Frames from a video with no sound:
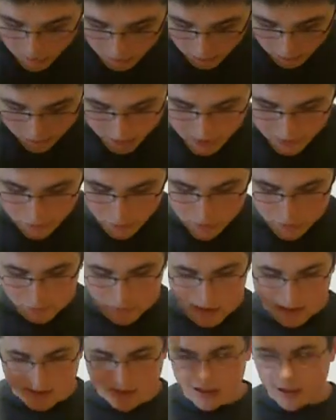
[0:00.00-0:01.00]
receiver is
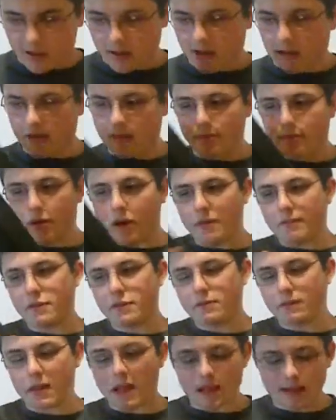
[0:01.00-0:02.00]
plastic. Pump
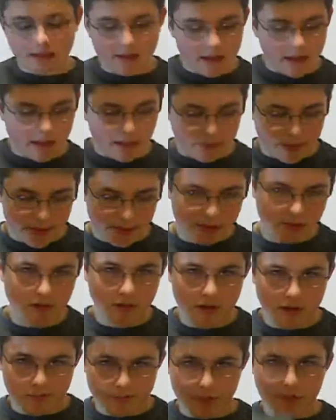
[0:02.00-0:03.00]
is plastic. Pistol
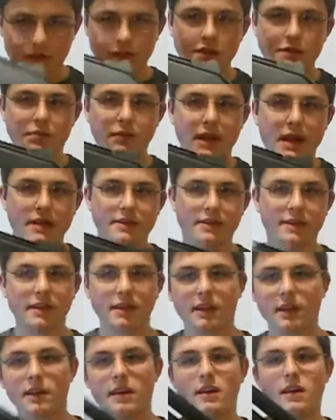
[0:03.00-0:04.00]
grip is
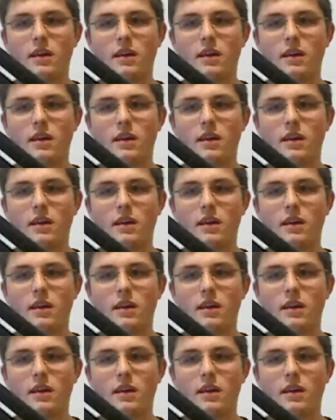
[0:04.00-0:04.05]
plastic.